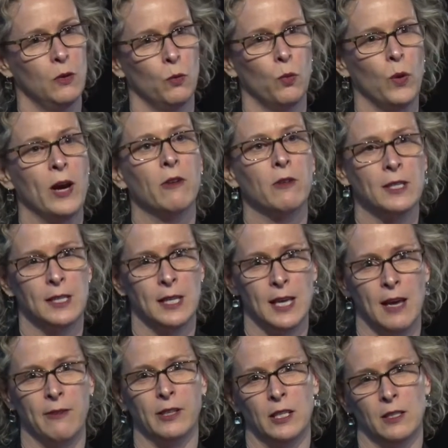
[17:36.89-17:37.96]
where is the
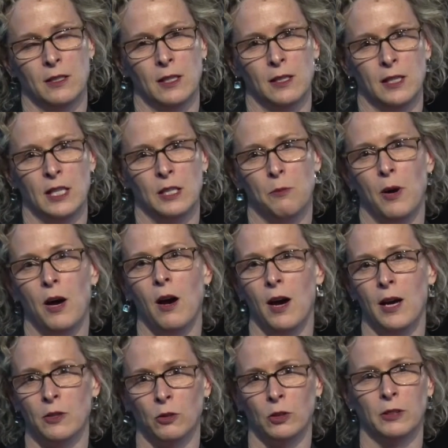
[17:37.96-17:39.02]
evidence that sits
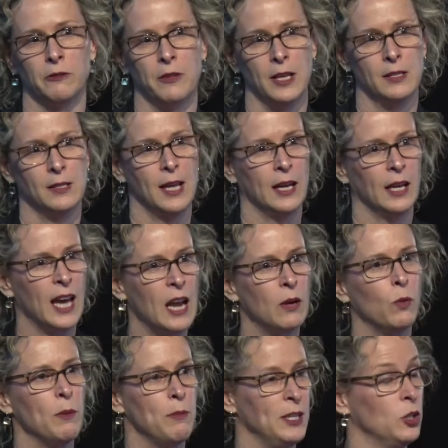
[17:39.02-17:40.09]
behind all of this, and
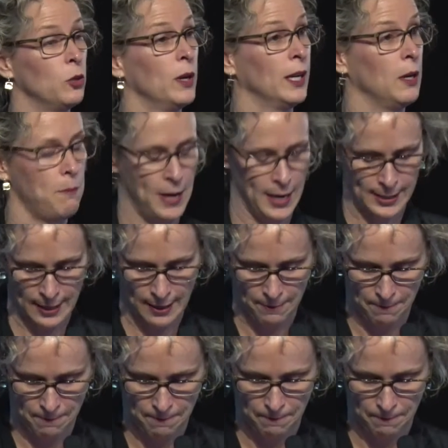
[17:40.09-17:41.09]
can we be doing it better?